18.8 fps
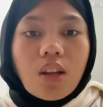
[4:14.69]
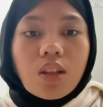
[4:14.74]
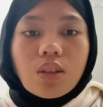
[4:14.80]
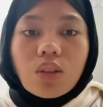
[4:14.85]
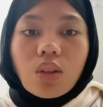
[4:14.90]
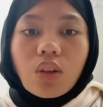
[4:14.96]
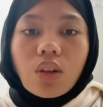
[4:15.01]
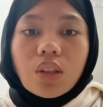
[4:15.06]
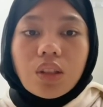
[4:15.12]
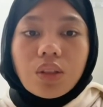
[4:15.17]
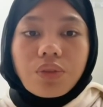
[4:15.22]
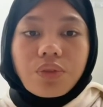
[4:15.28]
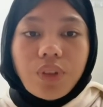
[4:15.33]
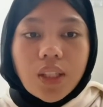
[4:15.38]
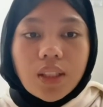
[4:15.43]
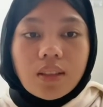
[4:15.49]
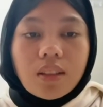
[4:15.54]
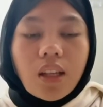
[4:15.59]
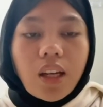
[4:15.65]
so the
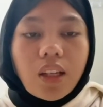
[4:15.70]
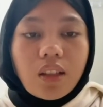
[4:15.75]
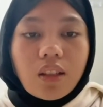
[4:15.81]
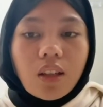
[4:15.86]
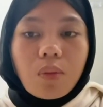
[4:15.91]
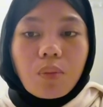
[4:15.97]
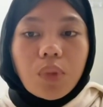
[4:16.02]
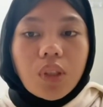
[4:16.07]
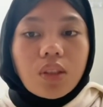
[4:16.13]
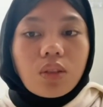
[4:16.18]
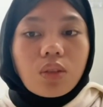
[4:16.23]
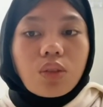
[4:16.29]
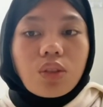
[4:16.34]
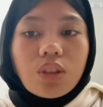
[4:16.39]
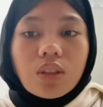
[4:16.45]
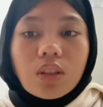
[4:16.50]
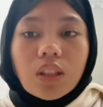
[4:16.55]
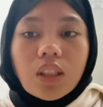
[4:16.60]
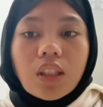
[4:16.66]
phase diagram is
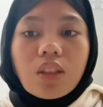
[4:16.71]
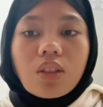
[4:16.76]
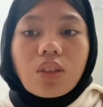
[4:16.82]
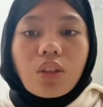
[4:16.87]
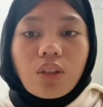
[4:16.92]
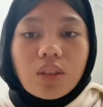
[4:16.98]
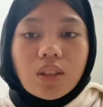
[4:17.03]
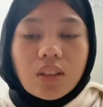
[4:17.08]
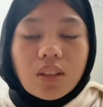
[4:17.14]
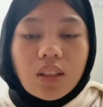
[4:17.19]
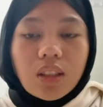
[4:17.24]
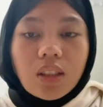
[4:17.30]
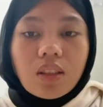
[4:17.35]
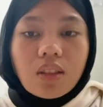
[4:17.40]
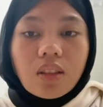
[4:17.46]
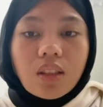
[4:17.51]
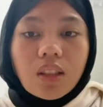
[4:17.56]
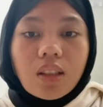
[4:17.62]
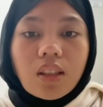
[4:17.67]
usually
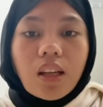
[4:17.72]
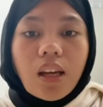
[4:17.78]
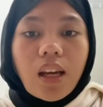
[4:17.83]
considered